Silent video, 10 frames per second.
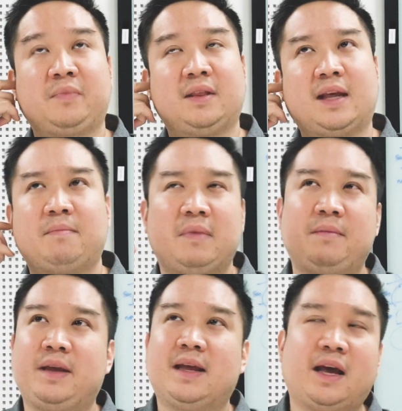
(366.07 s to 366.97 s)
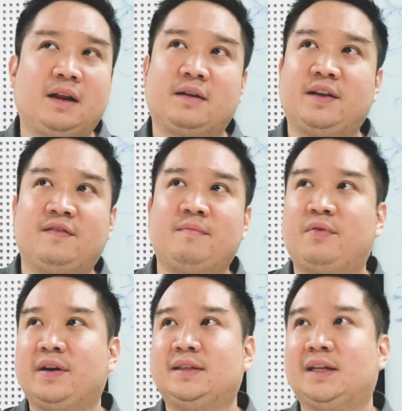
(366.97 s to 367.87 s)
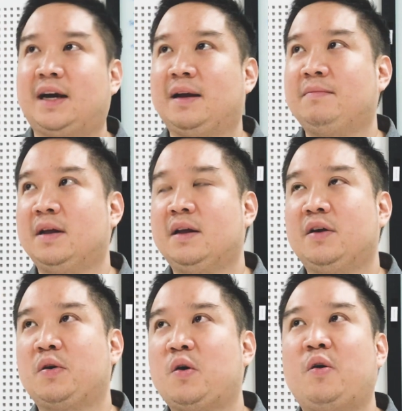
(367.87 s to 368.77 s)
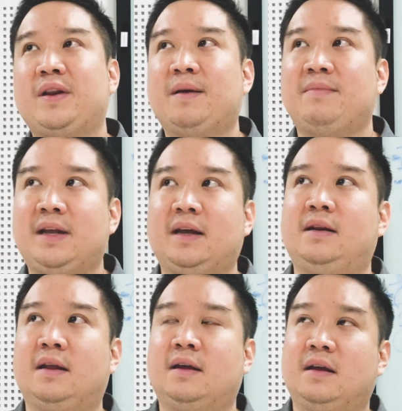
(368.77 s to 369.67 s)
that maybe at a given point in time, Codium did,